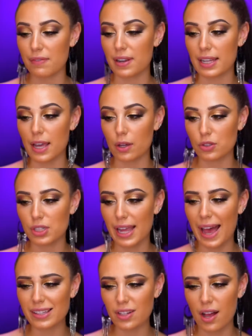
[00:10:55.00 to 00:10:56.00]
video, she
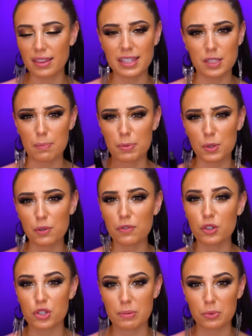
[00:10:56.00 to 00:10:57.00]
has on this
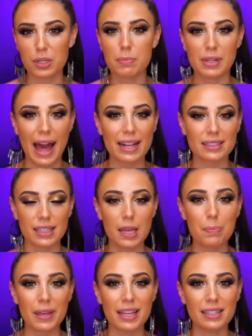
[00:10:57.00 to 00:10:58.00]
beautiful shimmery black
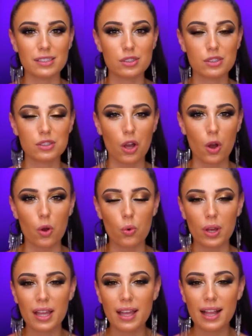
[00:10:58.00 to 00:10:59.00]
lip. It is
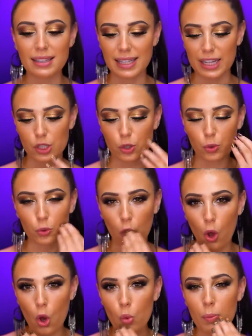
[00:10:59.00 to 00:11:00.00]
so like
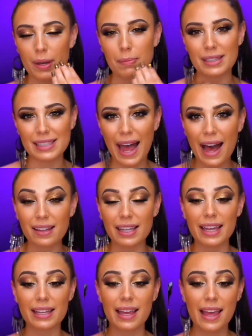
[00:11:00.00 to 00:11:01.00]
chrome and
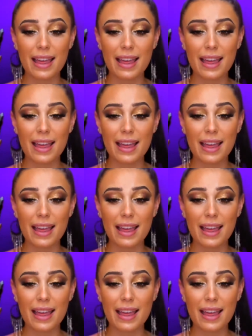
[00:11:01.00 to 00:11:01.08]
metallic.